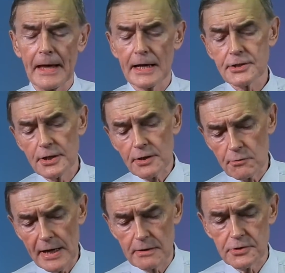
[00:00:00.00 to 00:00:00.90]
I turned
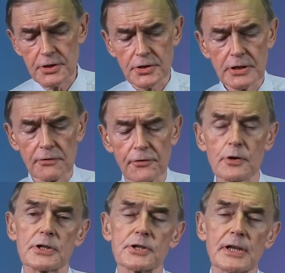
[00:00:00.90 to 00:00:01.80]
around to see the
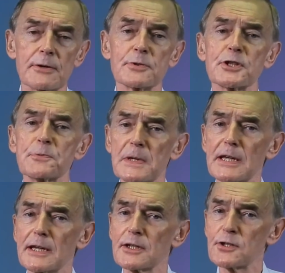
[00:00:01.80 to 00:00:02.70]
voice that was
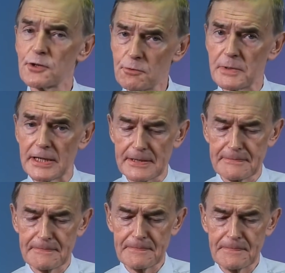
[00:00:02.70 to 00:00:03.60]
speaking to me.
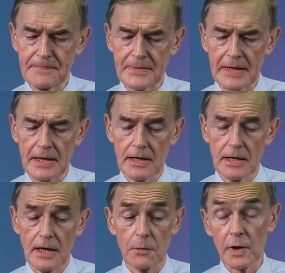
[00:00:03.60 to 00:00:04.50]

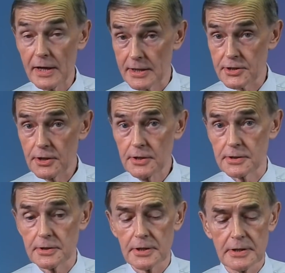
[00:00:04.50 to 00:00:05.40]
And when I
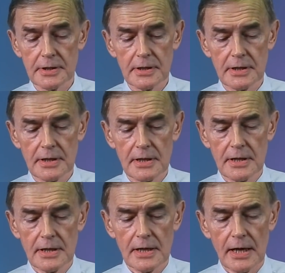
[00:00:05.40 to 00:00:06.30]
turned,
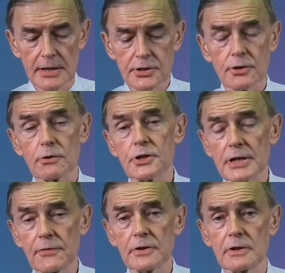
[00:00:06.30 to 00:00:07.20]
I saw
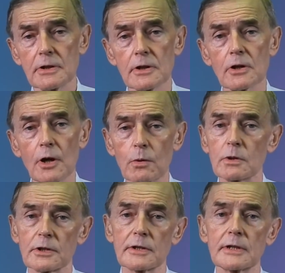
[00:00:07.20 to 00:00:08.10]
seven
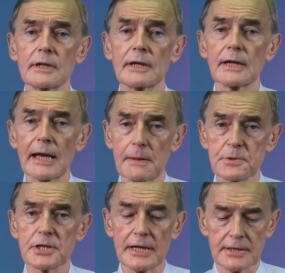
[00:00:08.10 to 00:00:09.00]
golden
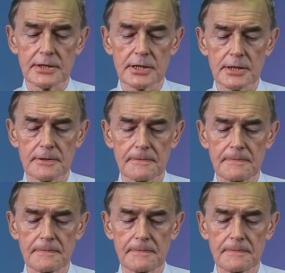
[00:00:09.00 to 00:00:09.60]
lampstands.